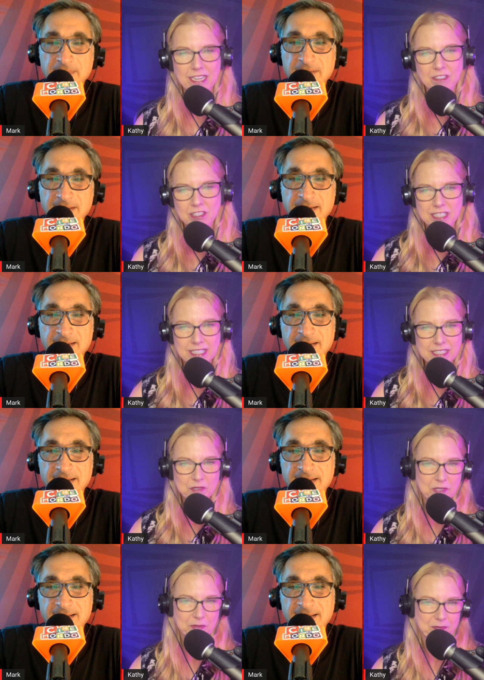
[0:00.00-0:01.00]
Speaker 1: it looks in
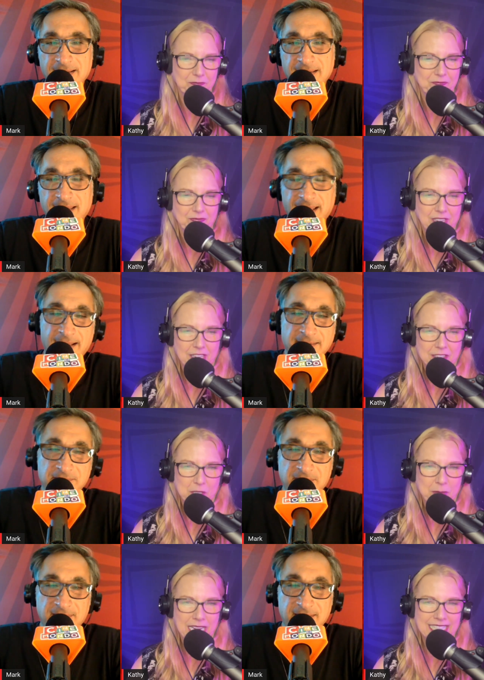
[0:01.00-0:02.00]
this one. Yeah. Because
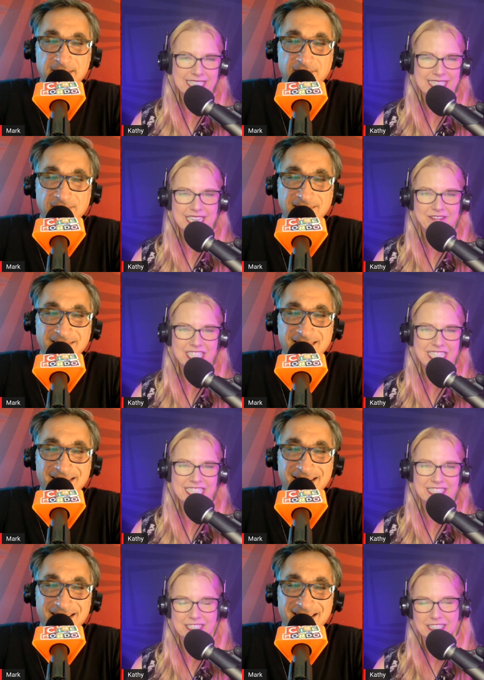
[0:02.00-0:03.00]
it's so, back in the
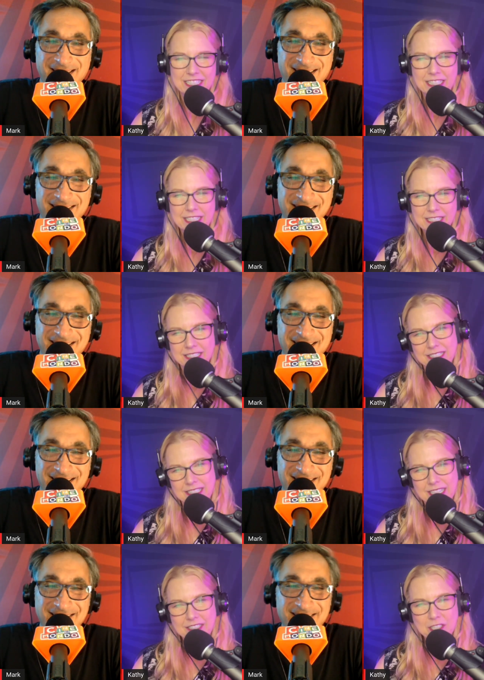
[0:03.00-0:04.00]
seventies. Yes, it
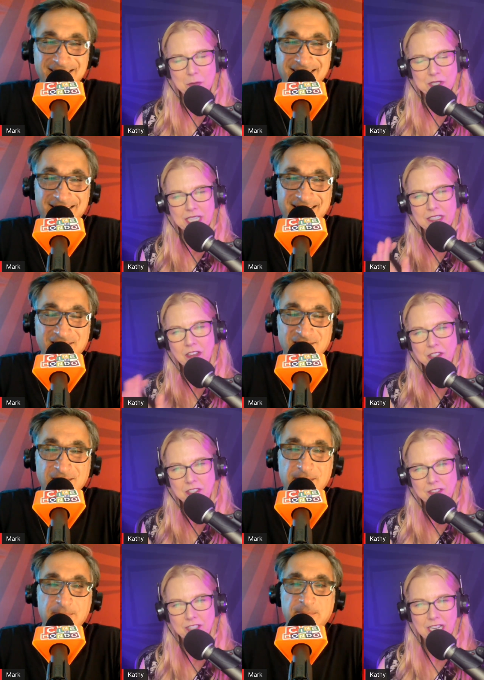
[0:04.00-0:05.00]
is. It's almost like an
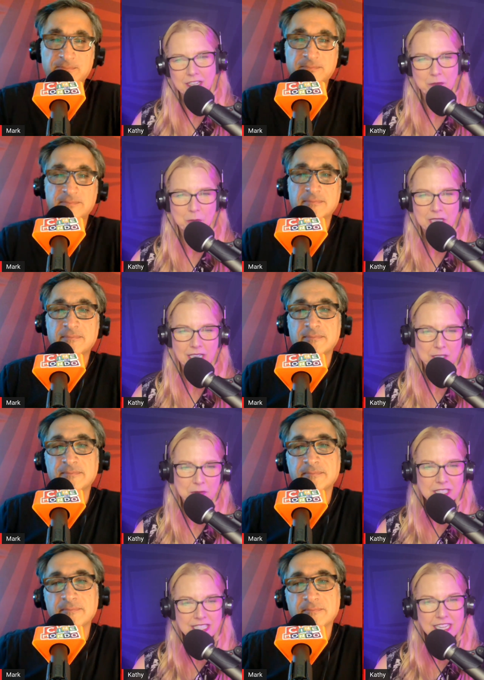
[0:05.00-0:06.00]
alternate reality from Boogie Nights.
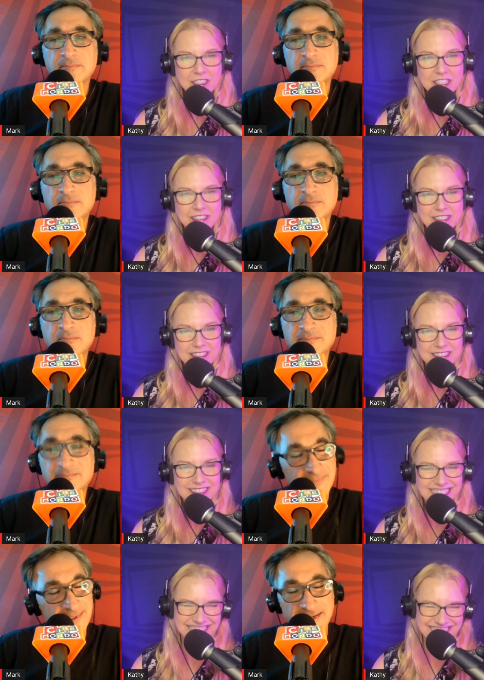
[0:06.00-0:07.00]
Well, let's take a look.
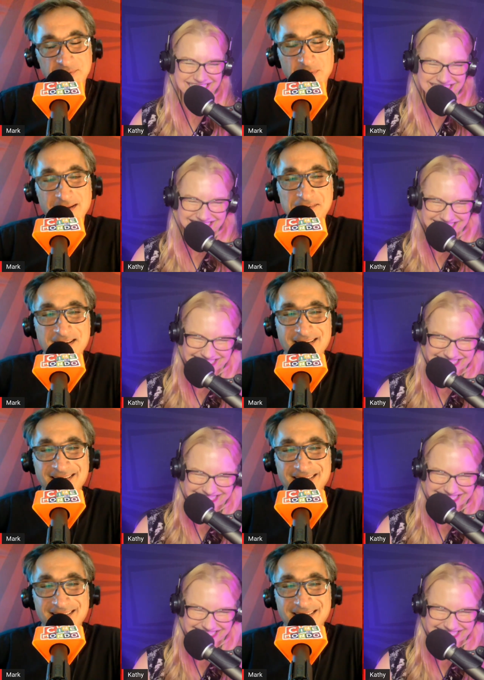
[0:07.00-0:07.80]
Speaker 2: Let's watch it.